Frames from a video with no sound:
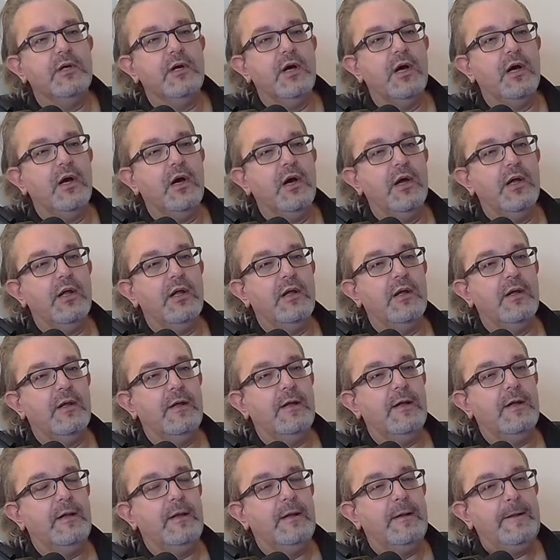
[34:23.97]
by
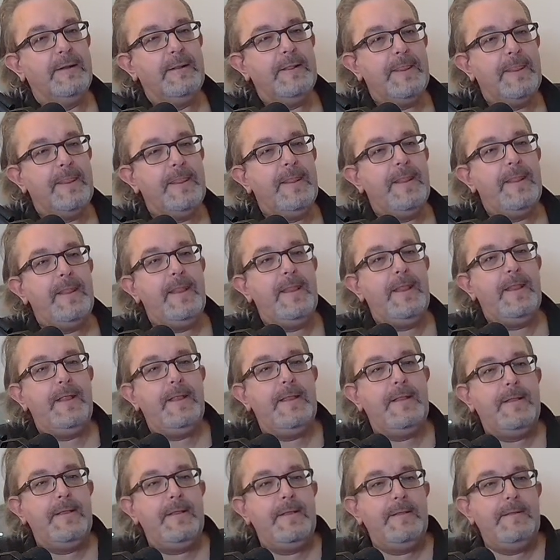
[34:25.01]
that extension, then,
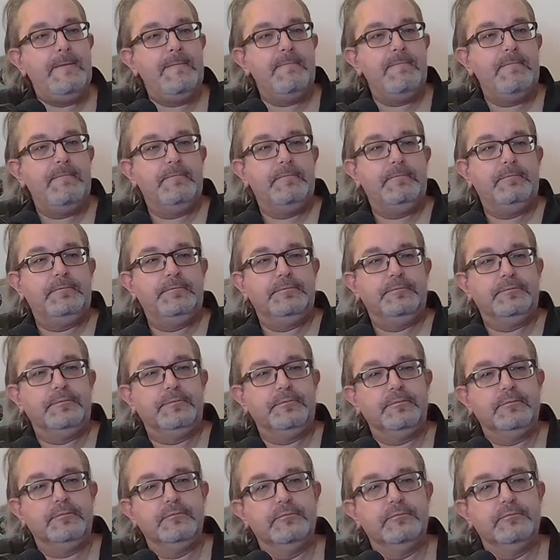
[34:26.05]
all right. I